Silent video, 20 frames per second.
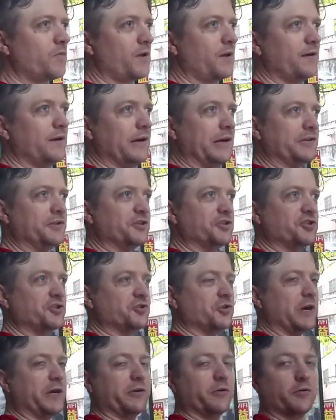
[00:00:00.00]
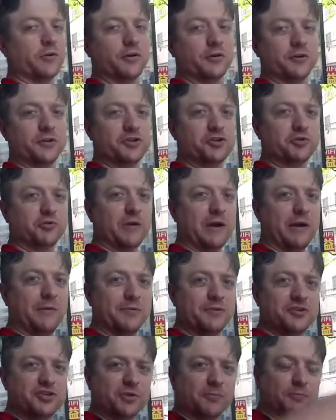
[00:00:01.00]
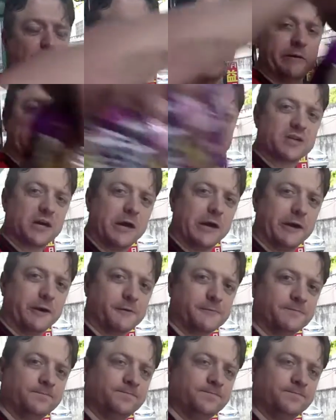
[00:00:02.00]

I just tried to order a Schwalbe Supreme tire